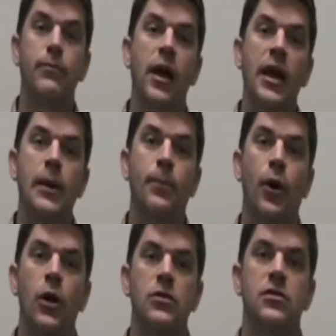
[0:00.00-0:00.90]
main
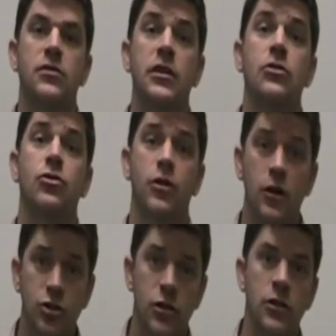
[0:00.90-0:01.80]
parts: the
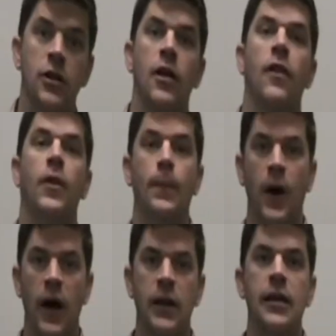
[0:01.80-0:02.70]
introduction, the
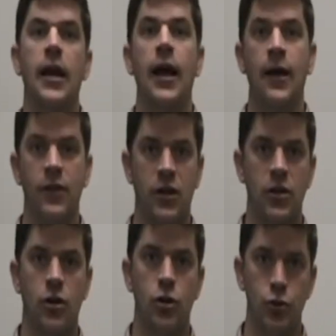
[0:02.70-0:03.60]
body, and the
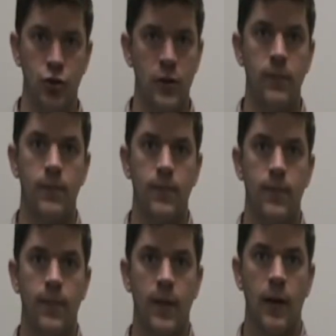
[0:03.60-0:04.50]
conclusion.
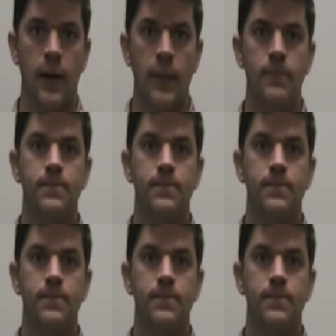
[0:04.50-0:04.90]
Okay?